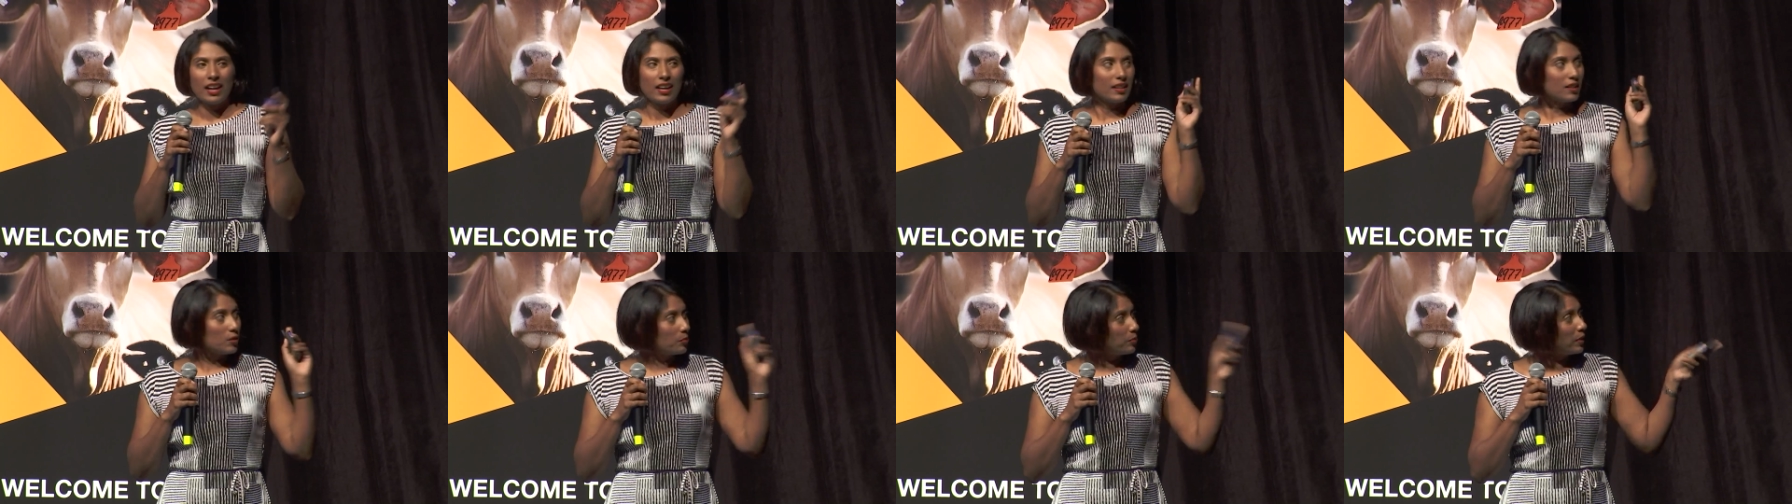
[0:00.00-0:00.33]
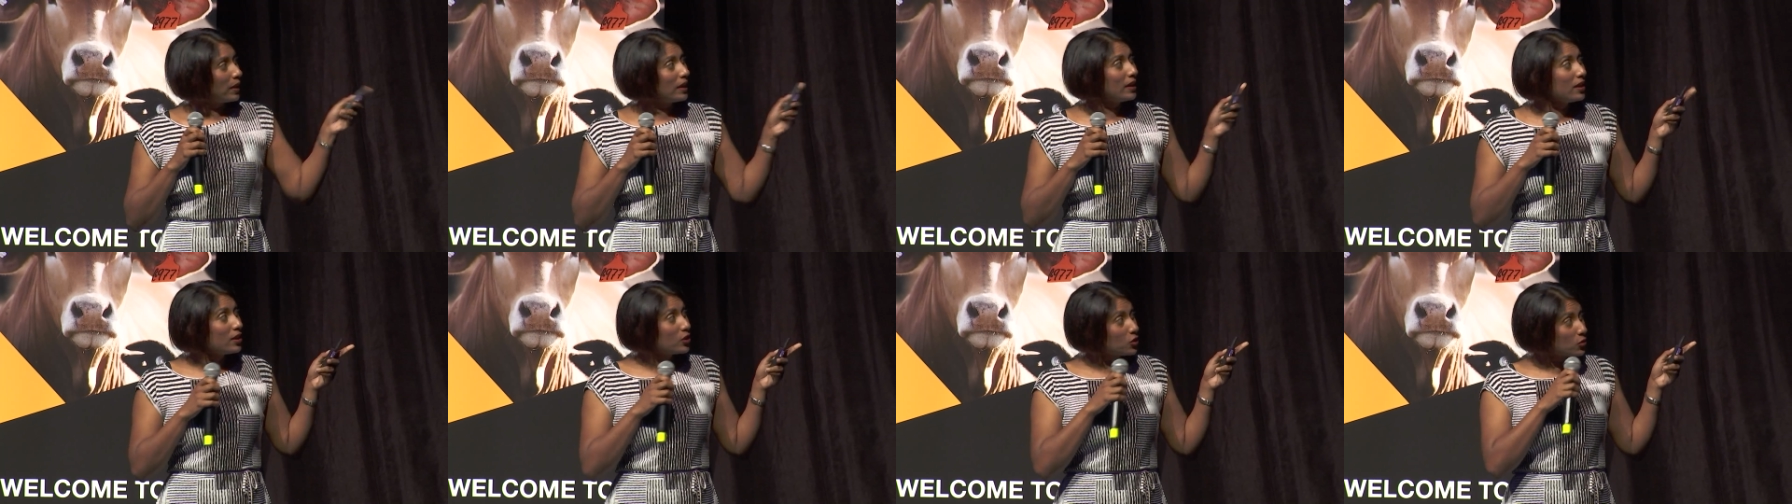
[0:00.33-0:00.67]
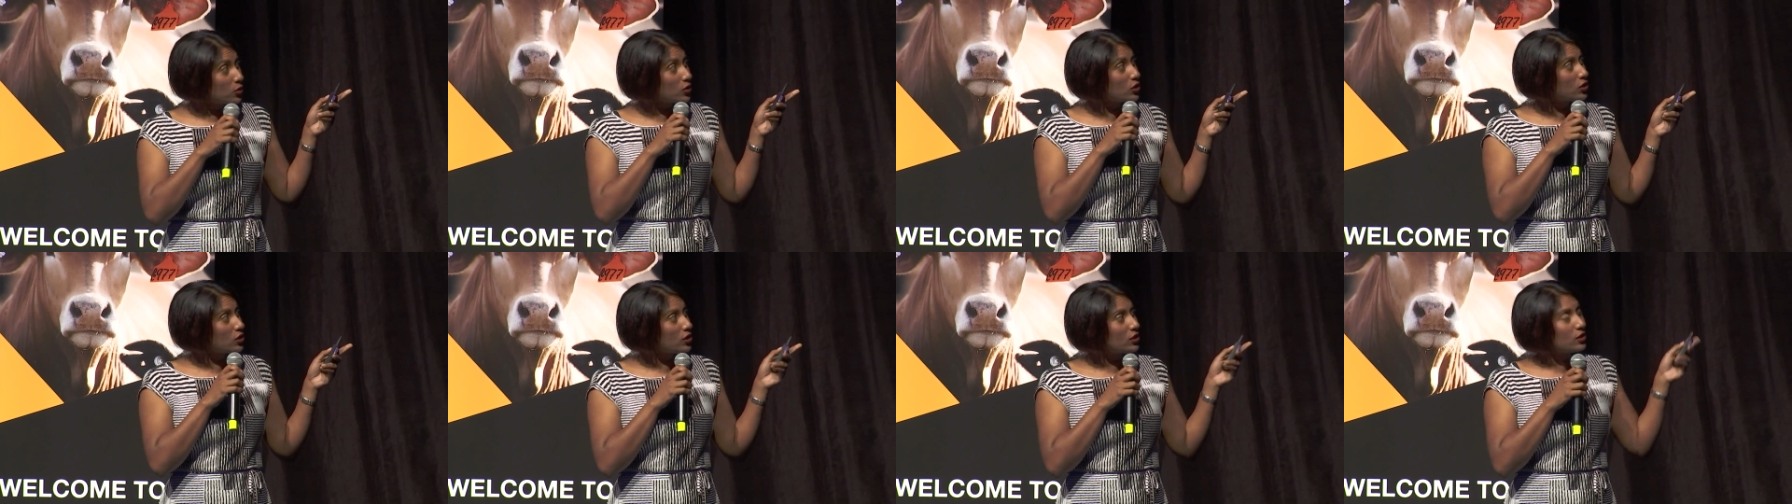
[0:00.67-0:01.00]
The
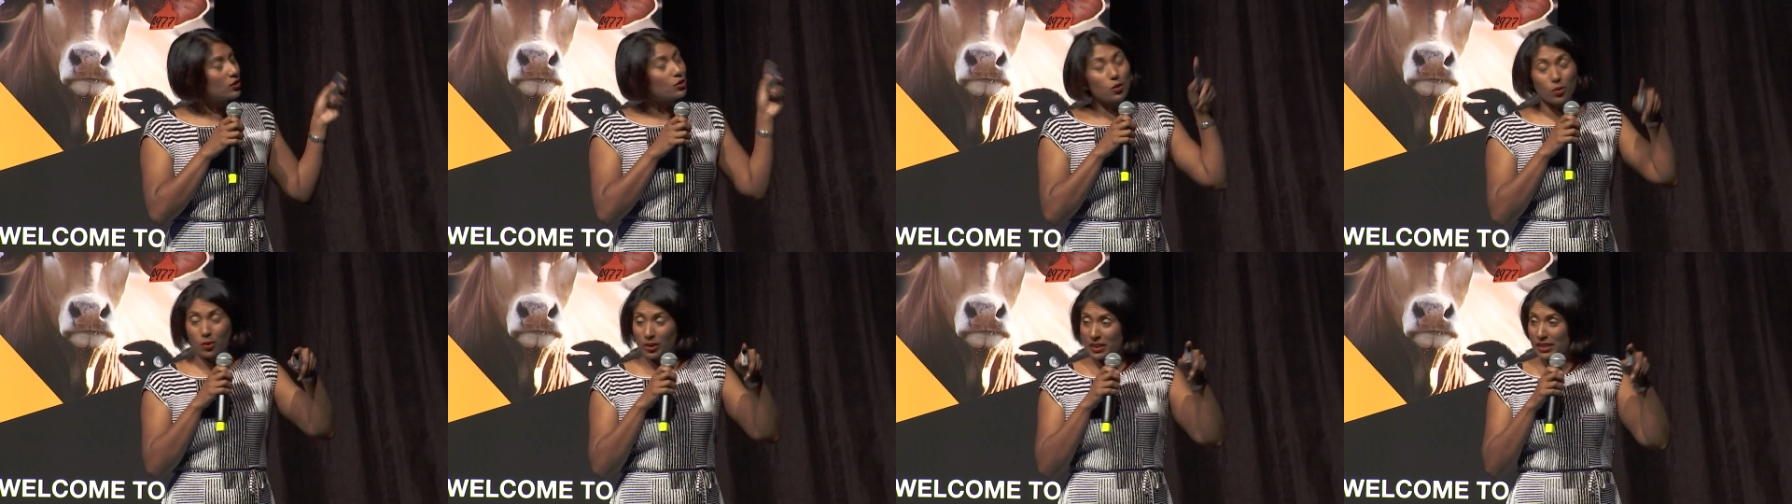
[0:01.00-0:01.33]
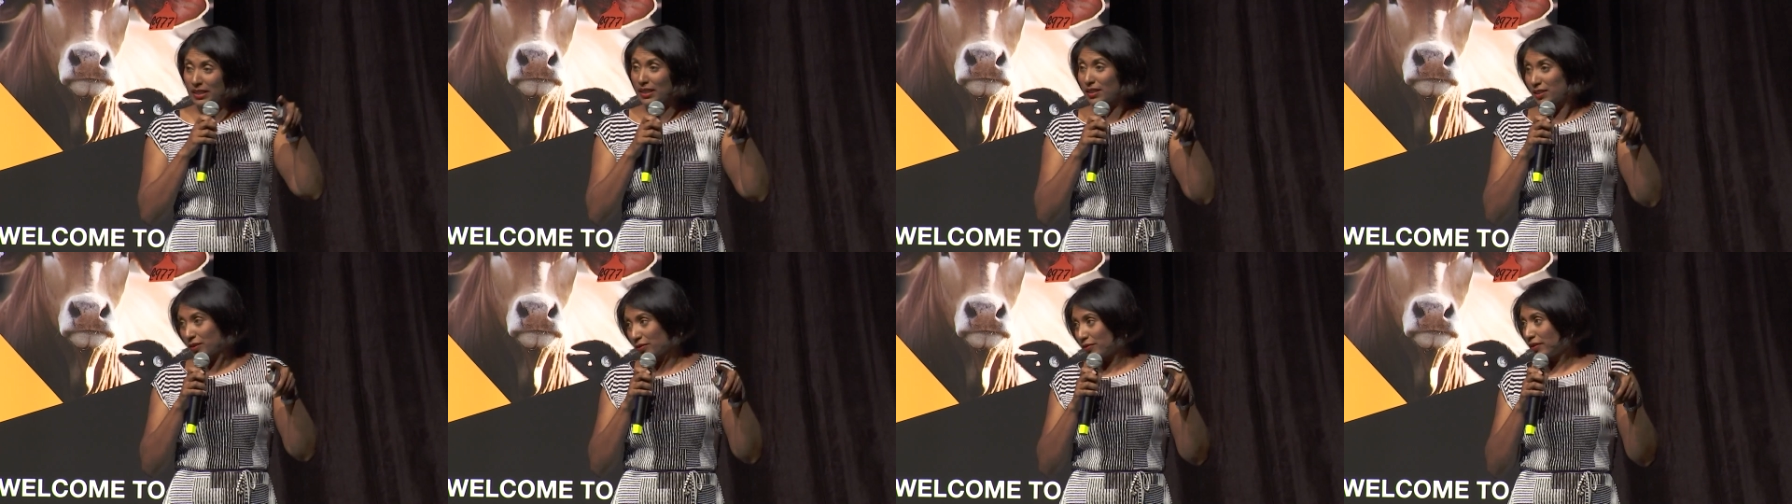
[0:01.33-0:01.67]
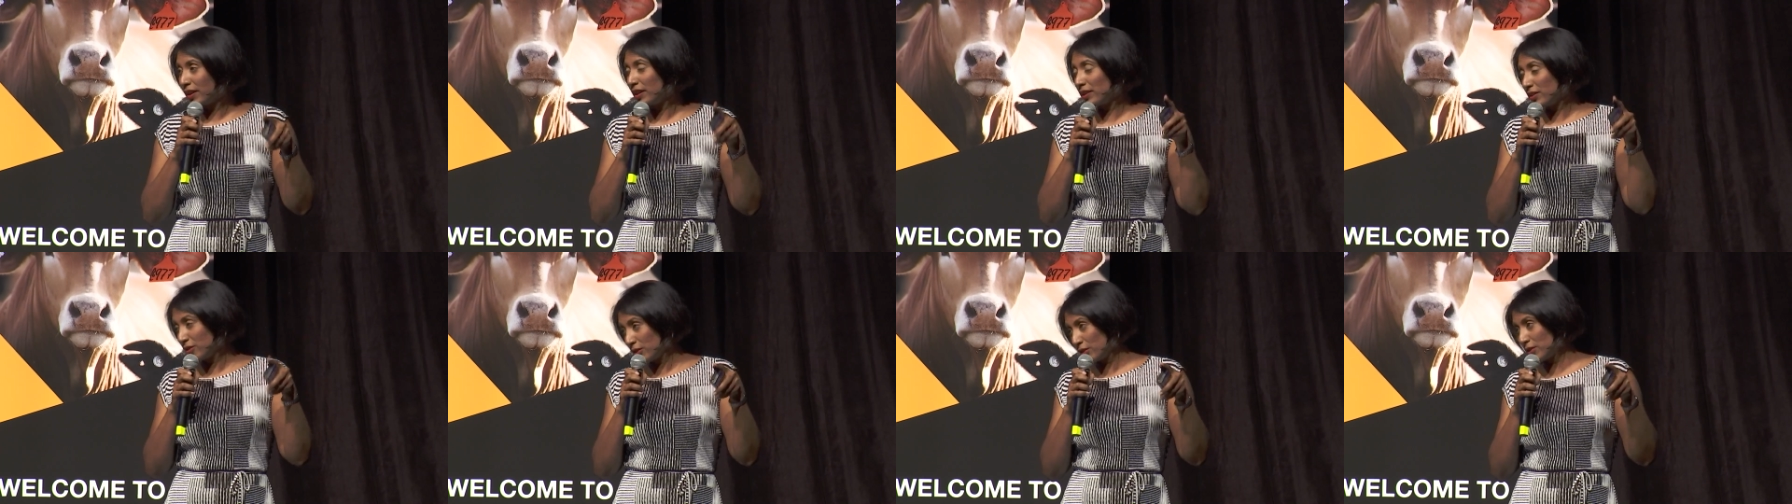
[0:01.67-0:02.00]
pediatrician talked to his
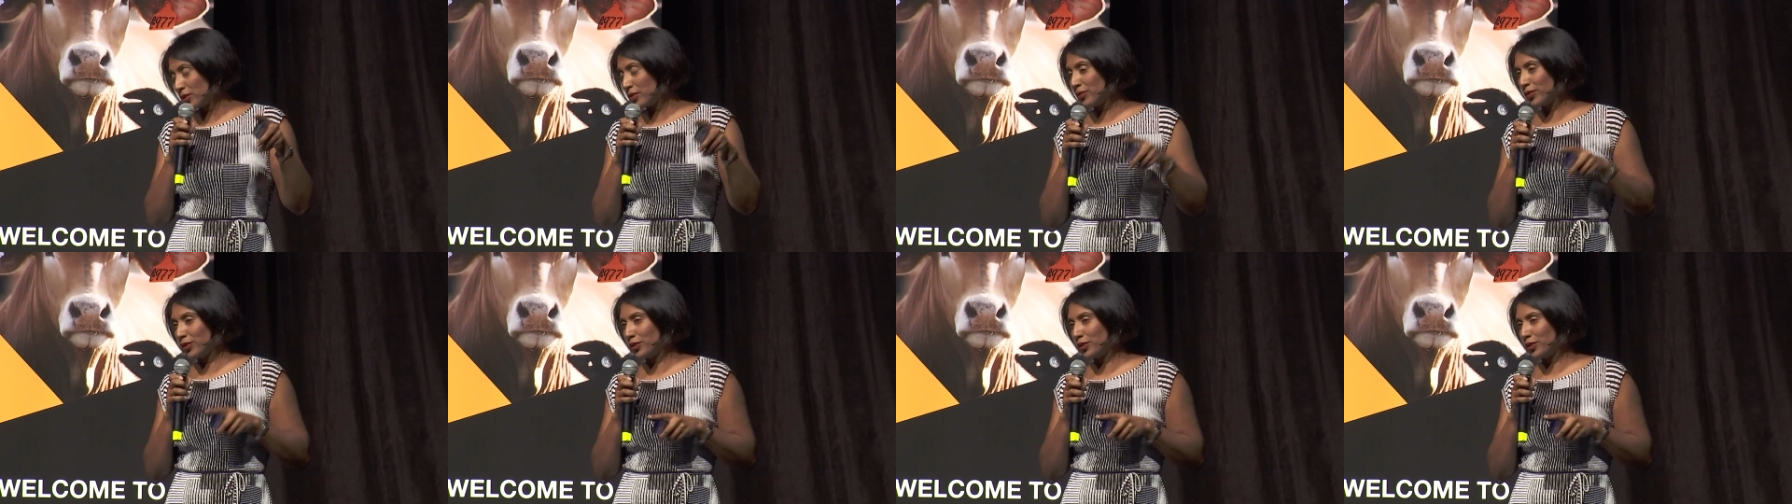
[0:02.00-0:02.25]
friend who's the